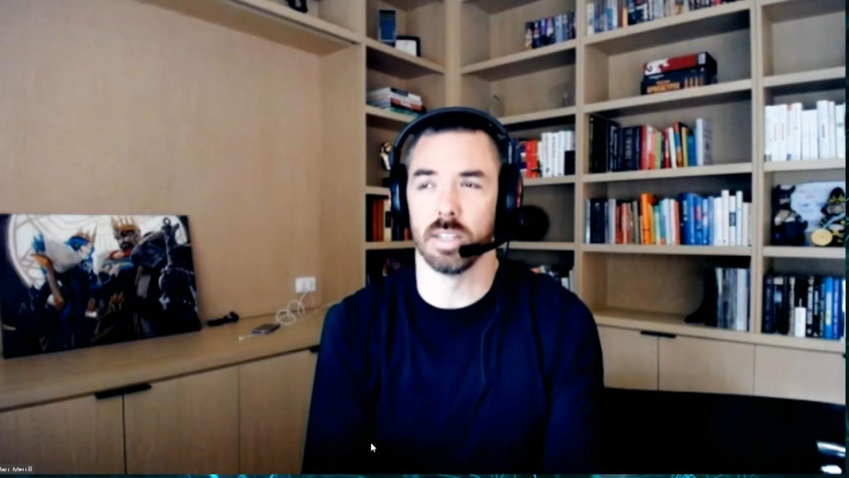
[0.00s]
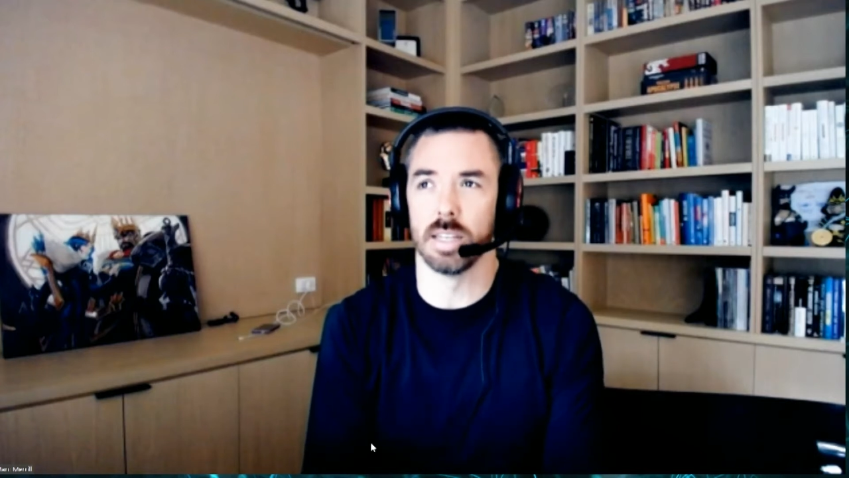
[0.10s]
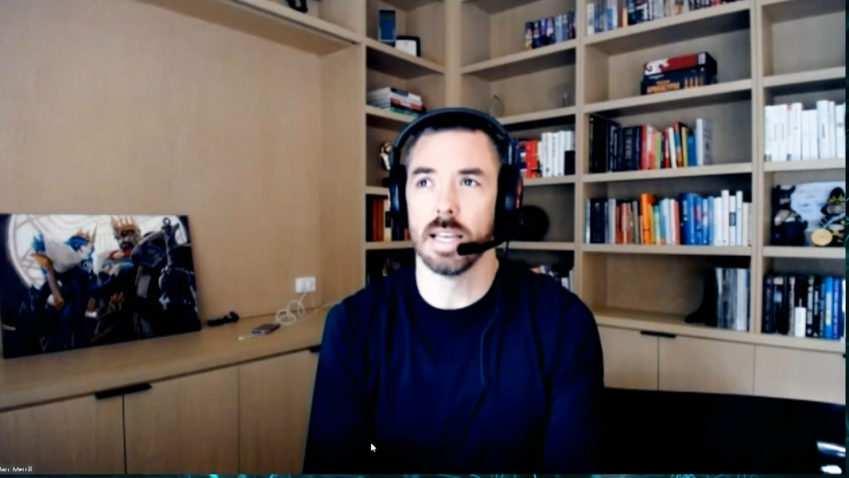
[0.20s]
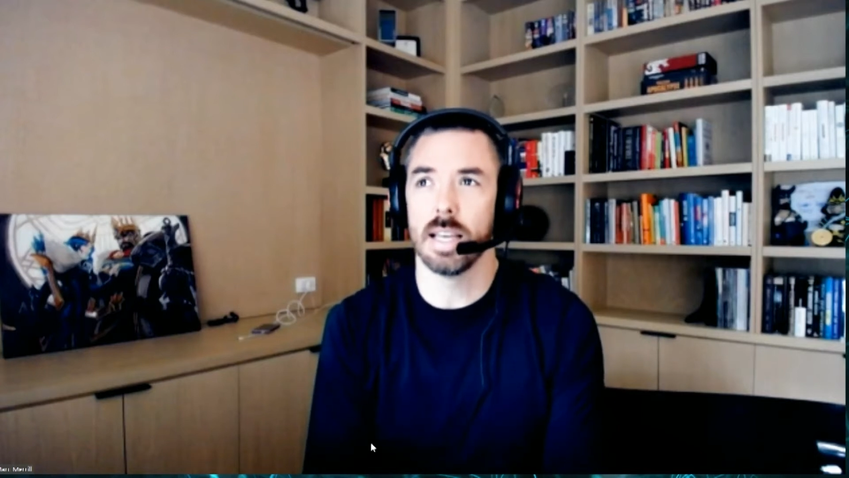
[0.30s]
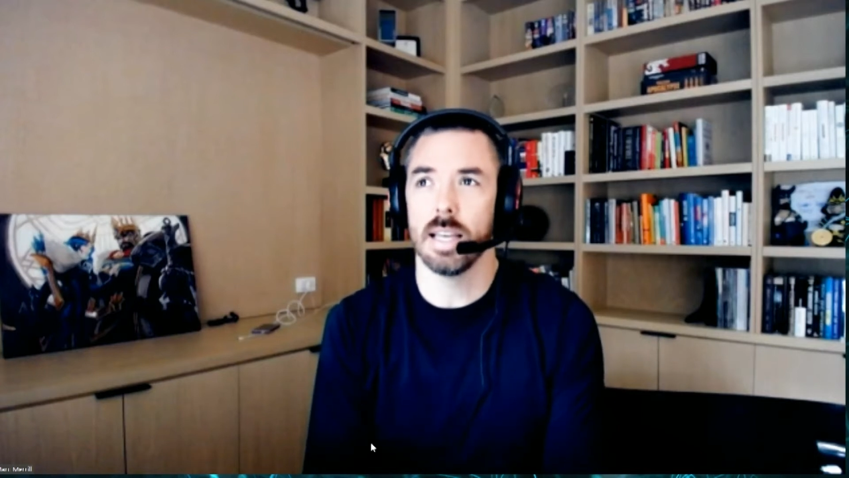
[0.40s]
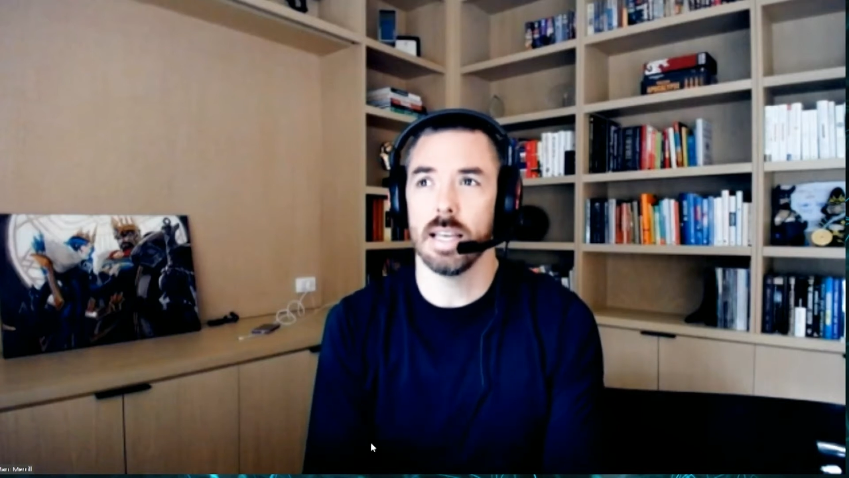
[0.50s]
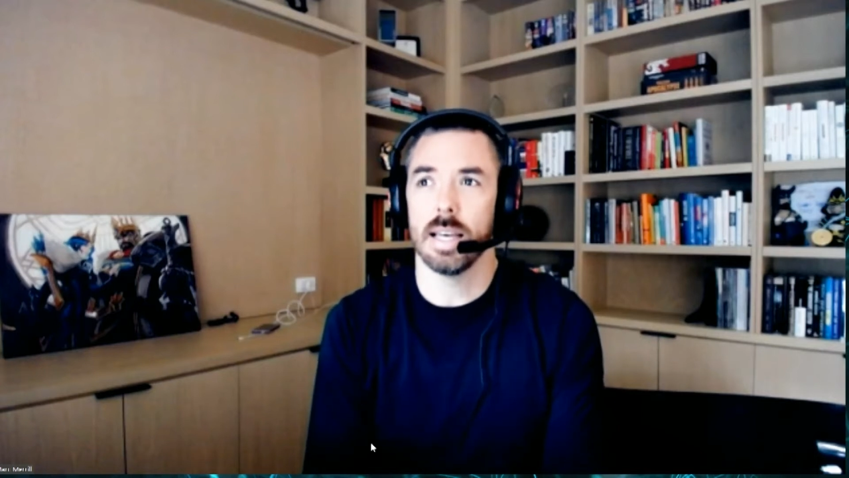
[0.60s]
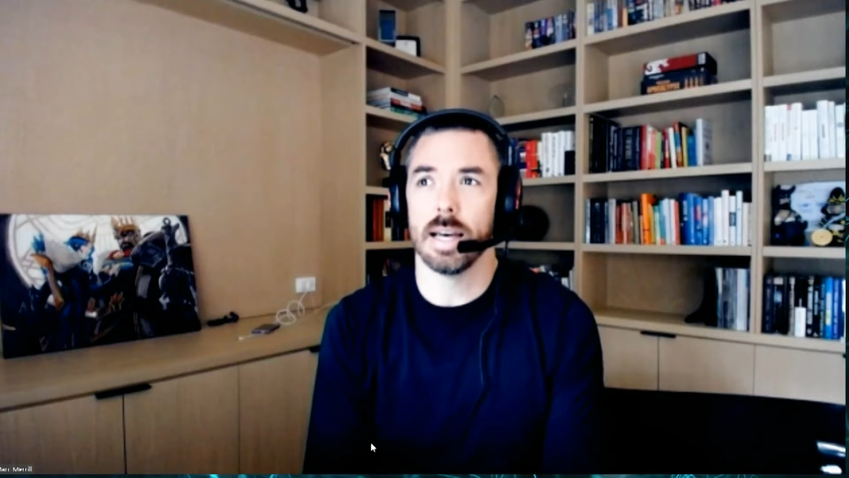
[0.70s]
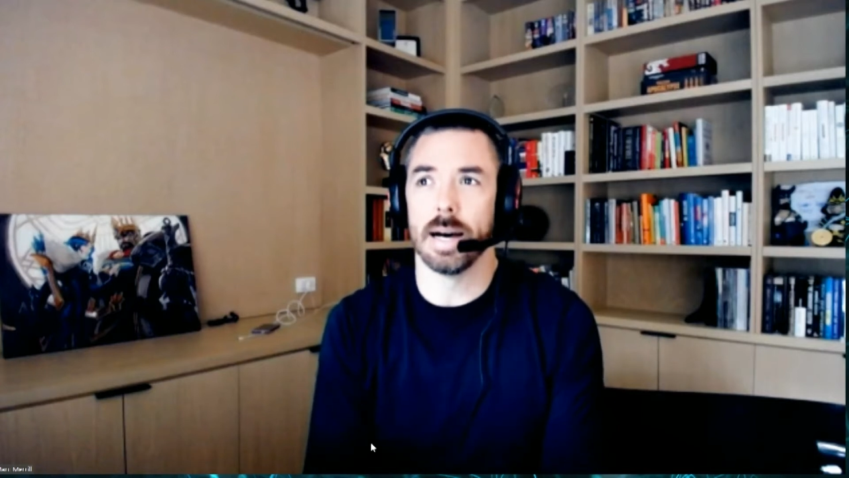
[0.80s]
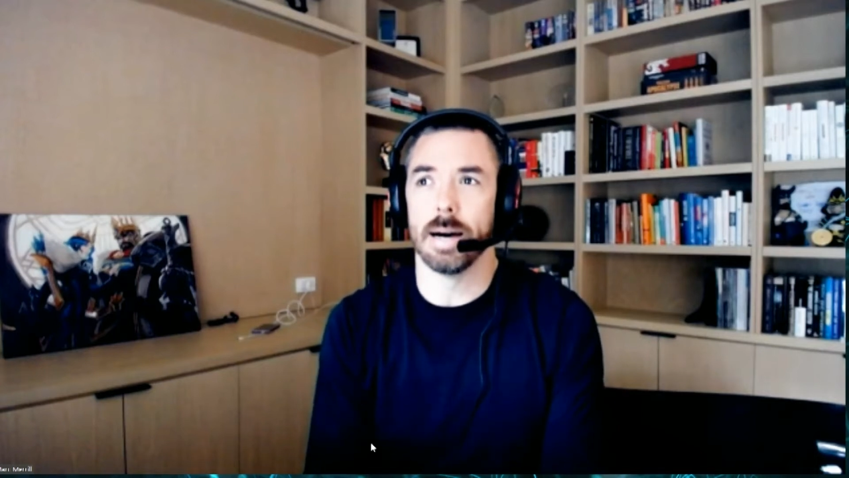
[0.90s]
And
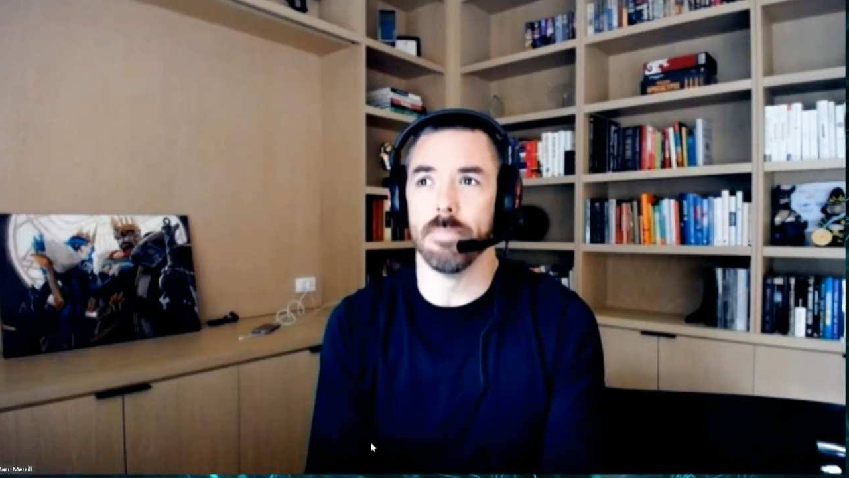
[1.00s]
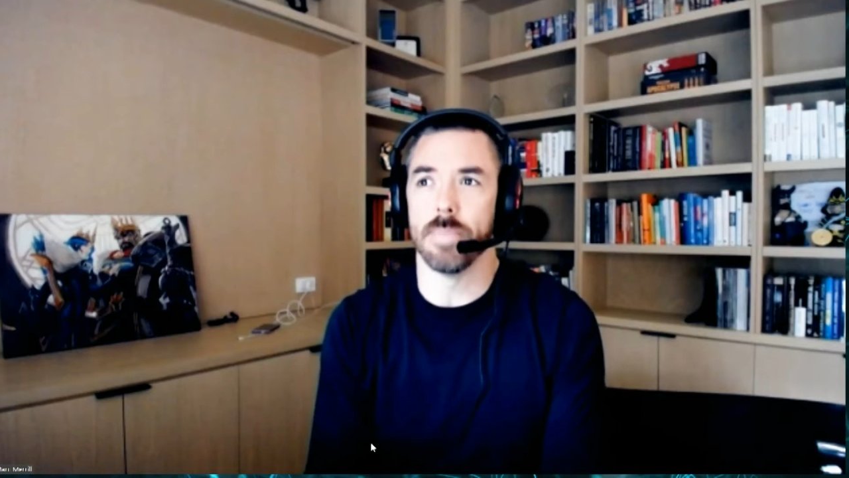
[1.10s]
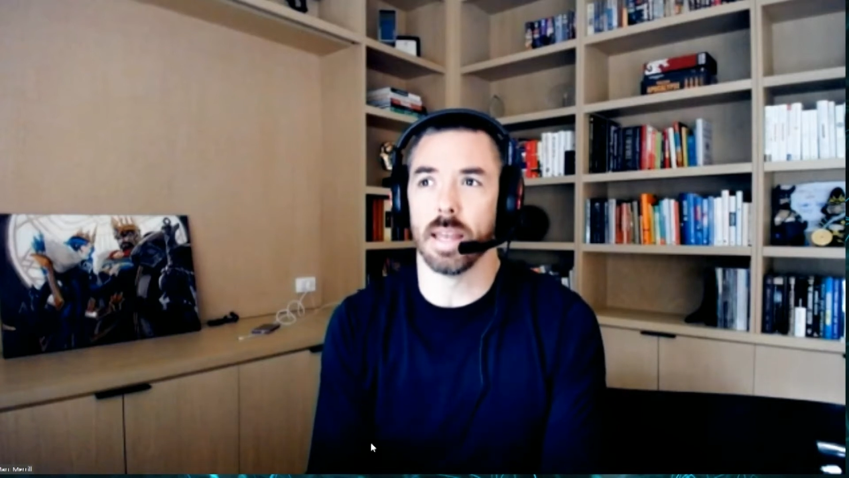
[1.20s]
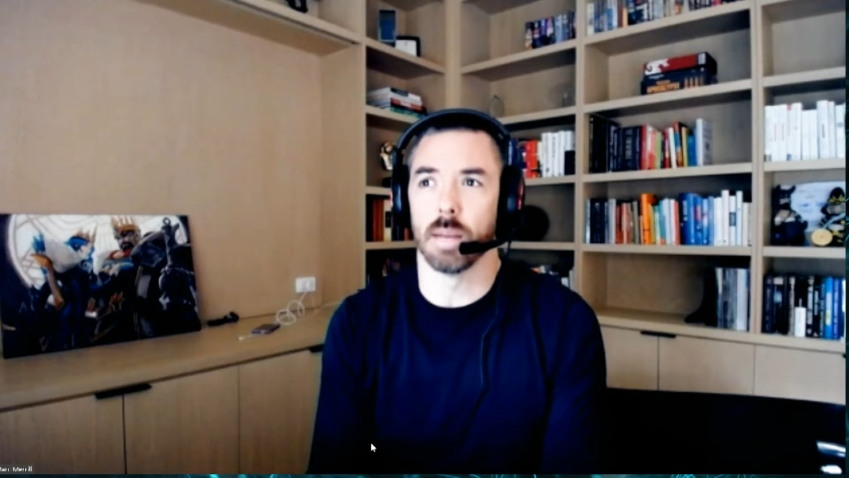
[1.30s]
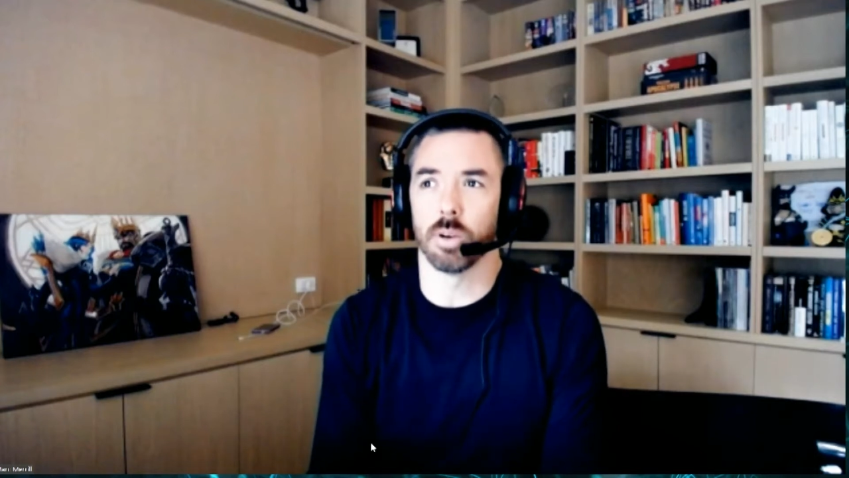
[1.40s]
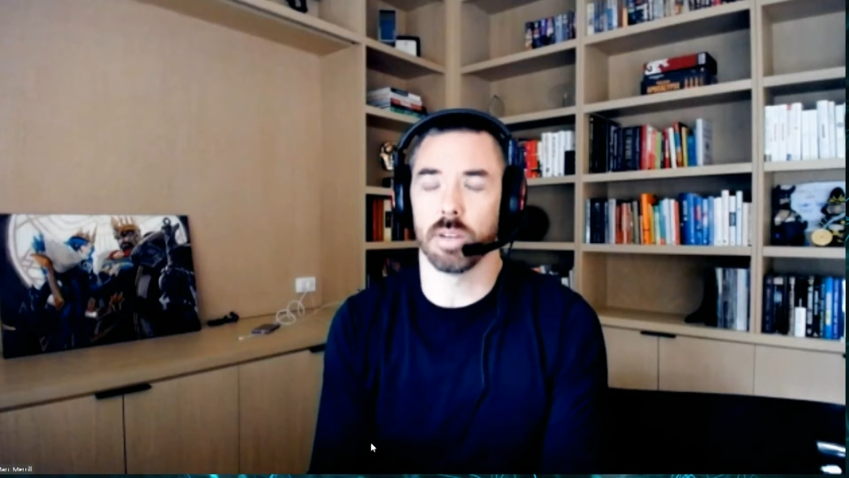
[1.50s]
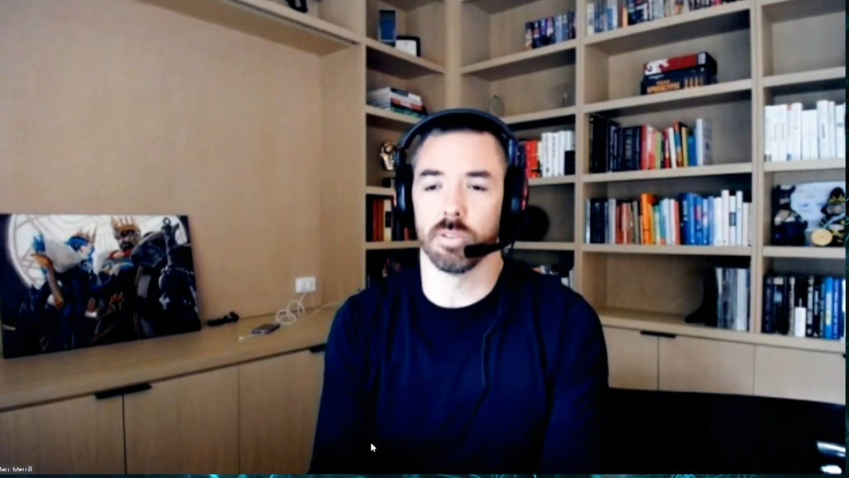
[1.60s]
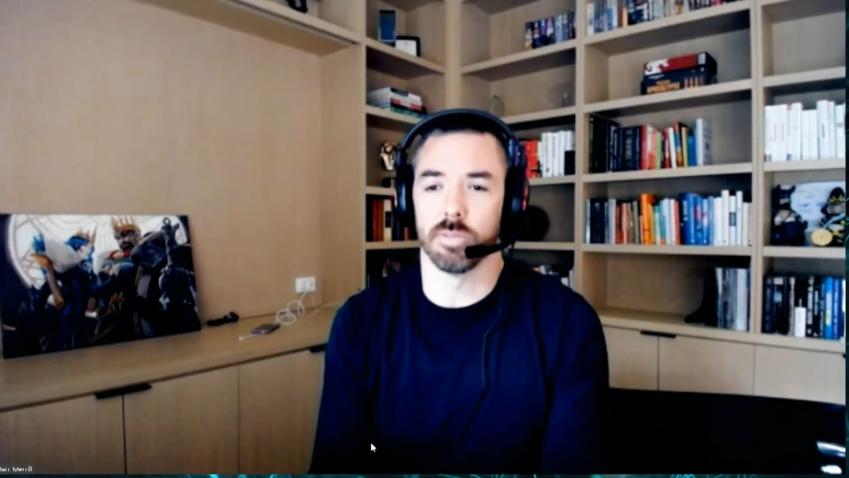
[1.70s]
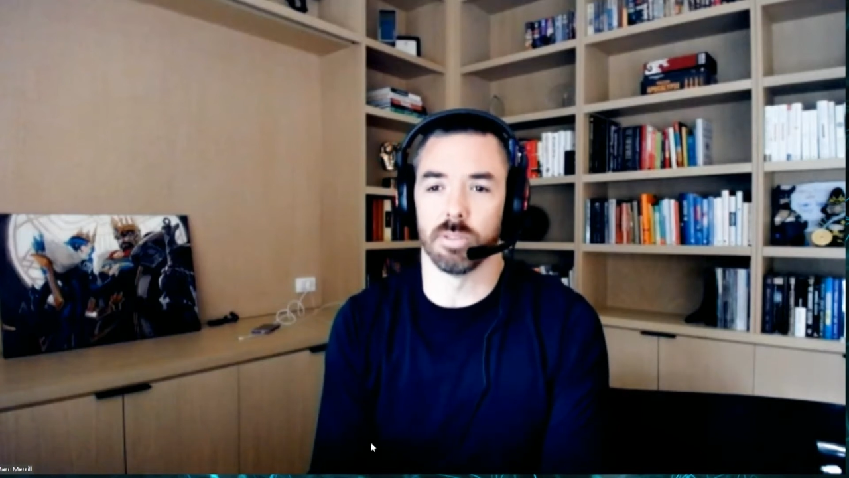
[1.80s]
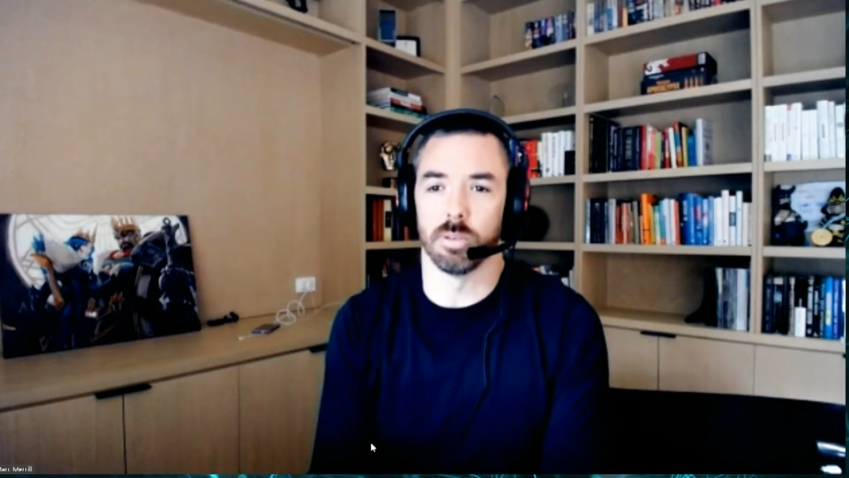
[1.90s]
I'm
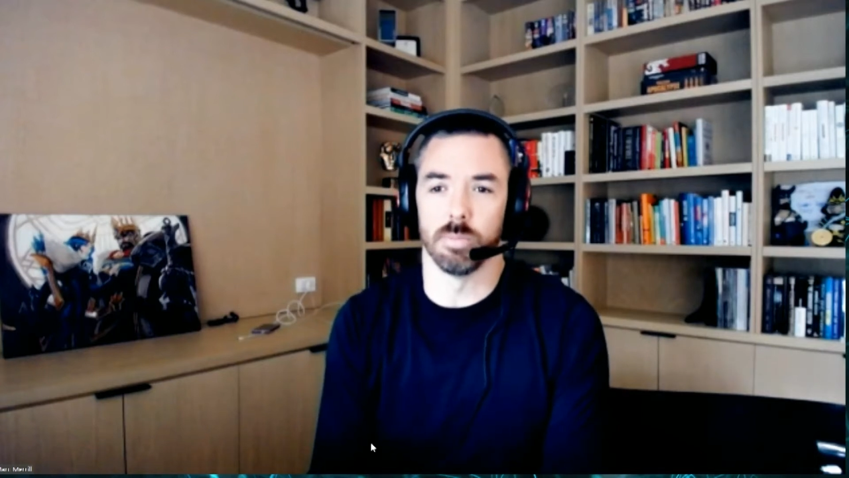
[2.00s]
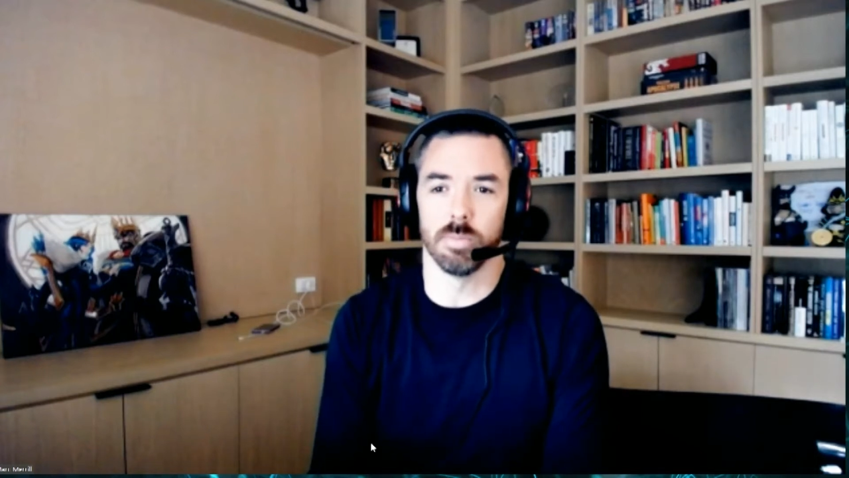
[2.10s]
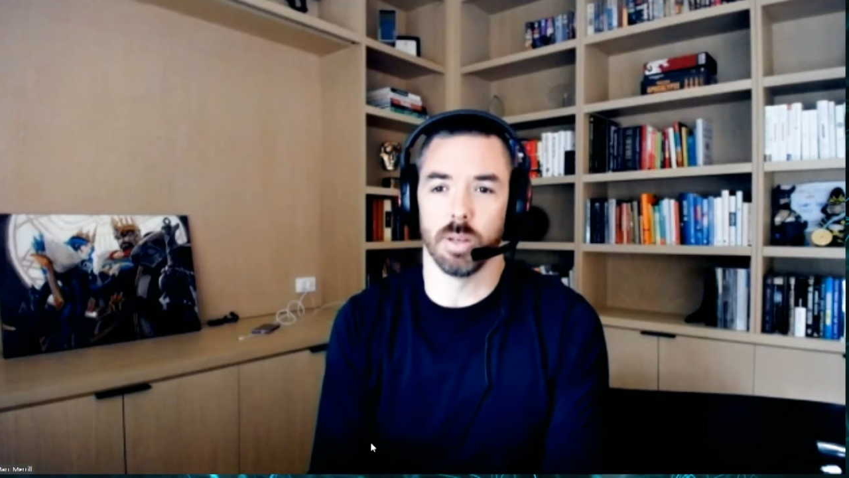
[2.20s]
grateful for